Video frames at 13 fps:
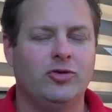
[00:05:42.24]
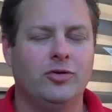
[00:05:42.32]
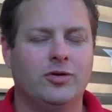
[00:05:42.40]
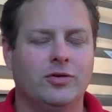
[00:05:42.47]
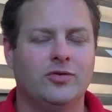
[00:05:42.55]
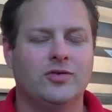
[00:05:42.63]
you
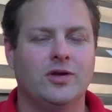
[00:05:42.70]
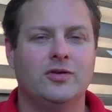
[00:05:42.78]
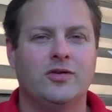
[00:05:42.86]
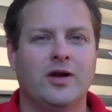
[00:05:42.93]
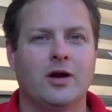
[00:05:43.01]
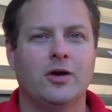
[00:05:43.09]
can see,
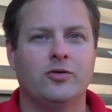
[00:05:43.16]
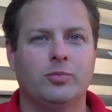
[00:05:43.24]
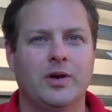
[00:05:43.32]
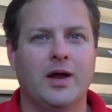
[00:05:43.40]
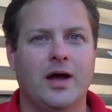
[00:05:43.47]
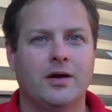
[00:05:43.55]
Terry's
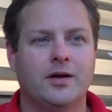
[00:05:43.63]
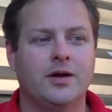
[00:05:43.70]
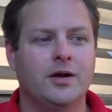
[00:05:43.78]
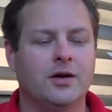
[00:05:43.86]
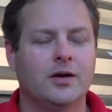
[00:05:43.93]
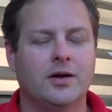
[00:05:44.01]
been out
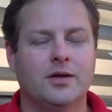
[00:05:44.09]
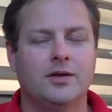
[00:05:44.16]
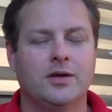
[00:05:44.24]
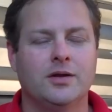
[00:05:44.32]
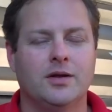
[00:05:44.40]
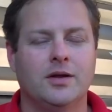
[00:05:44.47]
here,
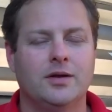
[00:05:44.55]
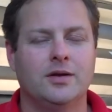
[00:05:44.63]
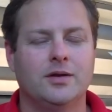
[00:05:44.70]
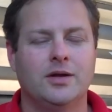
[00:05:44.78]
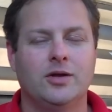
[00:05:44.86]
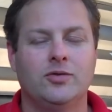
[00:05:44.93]
and
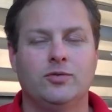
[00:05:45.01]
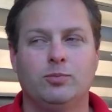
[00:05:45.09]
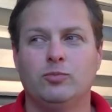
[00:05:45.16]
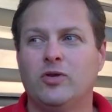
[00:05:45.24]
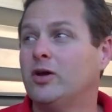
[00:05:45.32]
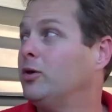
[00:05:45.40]
he's
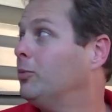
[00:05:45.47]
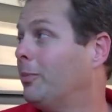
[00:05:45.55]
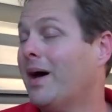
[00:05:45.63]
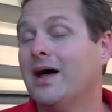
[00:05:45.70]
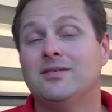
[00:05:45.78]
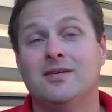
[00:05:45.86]
taking him
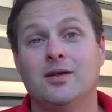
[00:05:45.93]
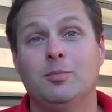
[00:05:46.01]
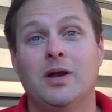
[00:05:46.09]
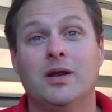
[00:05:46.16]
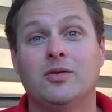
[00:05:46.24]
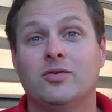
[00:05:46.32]
about 10
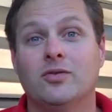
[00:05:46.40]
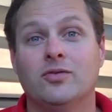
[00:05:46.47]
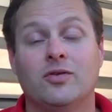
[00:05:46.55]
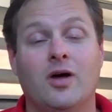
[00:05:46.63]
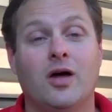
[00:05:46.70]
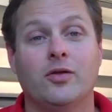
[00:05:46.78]
minutes to
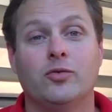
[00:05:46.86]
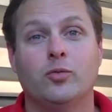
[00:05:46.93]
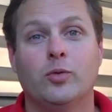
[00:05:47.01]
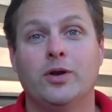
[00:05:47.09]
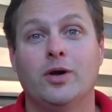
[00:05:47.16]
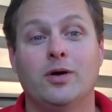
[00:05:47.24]
install this
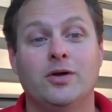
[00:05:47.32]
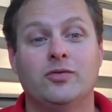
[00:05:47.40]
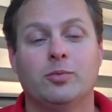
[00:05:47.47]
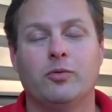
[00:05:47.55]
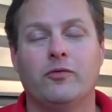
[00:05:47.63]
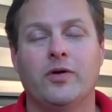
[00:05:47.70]
window. He's
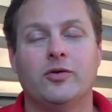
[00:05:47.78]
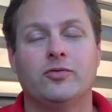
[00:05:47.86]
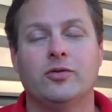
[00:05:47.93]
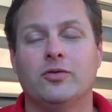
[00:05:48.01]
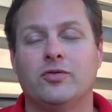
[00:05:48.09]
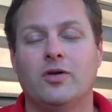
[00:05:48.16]
a
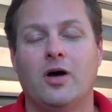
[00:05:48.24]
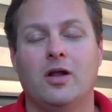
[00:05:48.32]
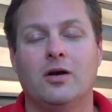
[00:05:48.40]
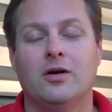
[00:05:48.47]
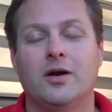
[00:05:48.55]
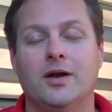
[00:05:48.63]
professional
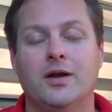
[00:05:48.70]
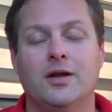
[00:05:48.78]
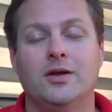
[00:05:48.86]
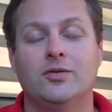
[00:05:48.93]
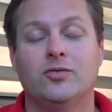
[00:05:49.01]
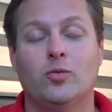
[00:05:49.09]
installer, and
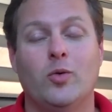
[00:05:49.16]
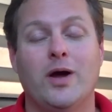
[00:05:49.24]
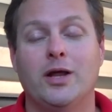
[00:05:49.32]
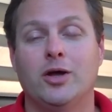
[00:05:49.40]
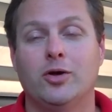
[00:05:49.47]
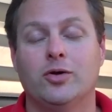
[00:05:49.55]
he's
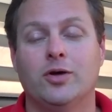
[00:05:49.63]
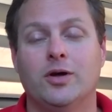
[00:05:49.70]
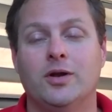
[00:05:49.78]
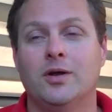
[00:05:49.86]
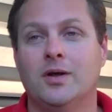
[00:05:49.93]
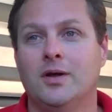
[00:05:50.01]
sweating
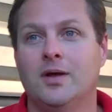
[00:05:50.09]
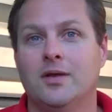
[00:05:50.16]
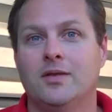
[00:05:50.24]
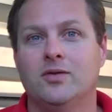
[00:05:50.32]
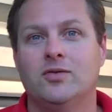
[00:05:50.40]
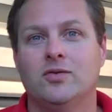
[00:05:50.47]
good.
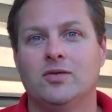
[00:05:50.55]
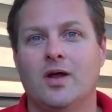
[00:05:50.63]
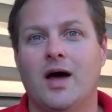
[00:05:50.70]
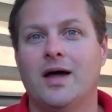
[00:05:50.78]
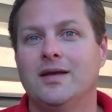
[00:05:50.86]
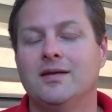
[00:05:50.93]
This is
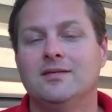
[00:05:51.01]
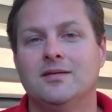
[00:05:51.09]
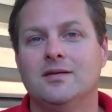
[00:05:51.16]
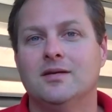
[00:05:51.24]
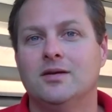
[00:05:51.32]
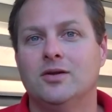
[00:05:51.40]
not
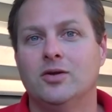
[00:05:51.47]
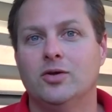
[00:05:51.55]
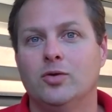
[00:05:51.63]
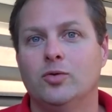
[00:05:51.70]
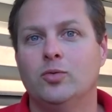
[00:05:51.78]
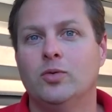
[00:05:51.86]
easy to
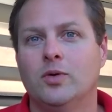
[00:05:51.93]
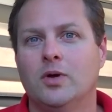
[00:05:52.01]
do.